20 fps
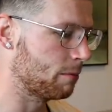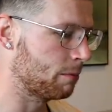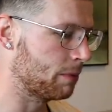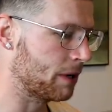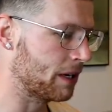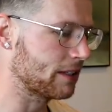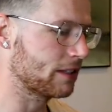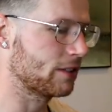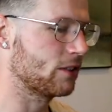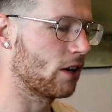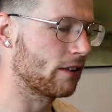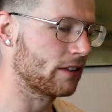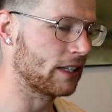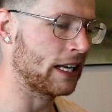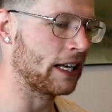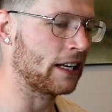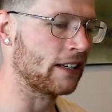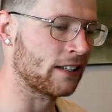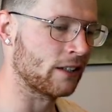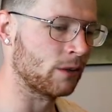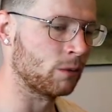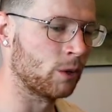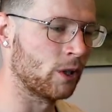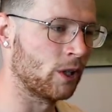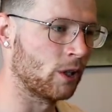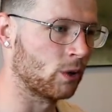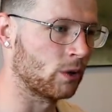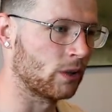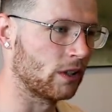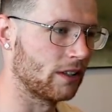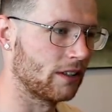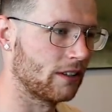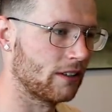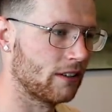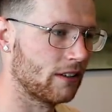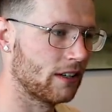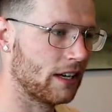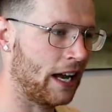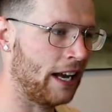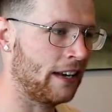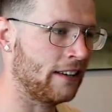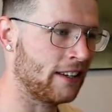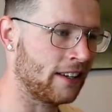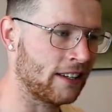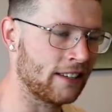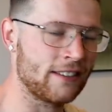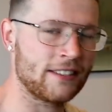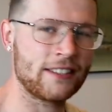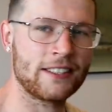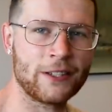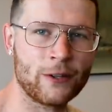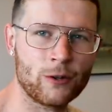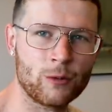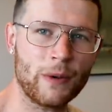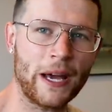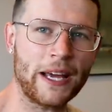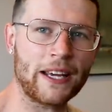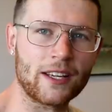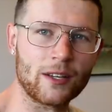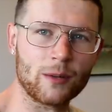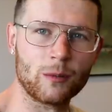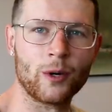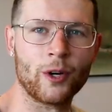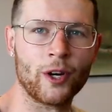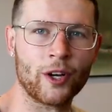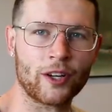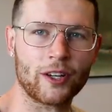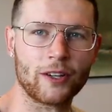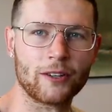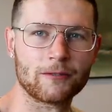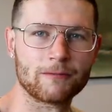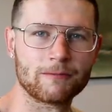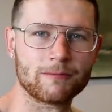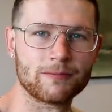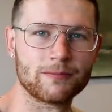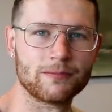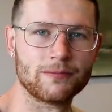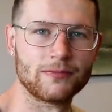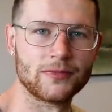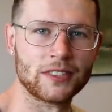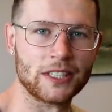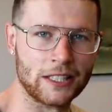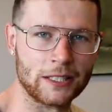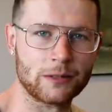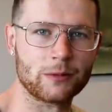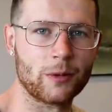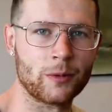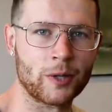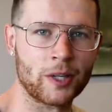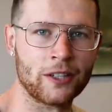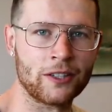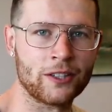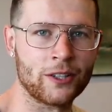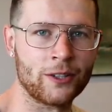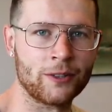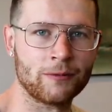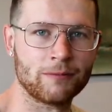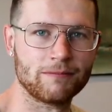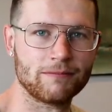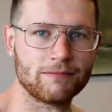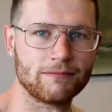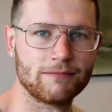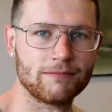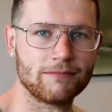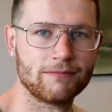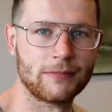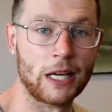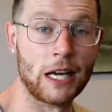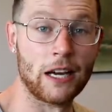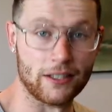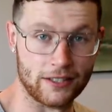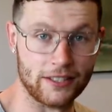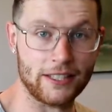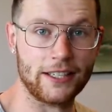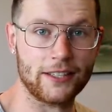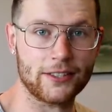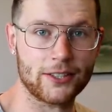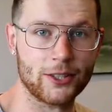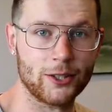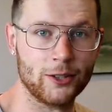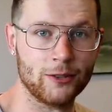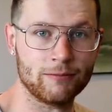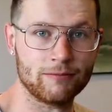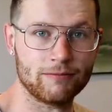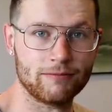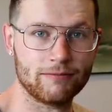but it's not the end of the world. And you can still make it work. So that's what we're going to do. See you soon.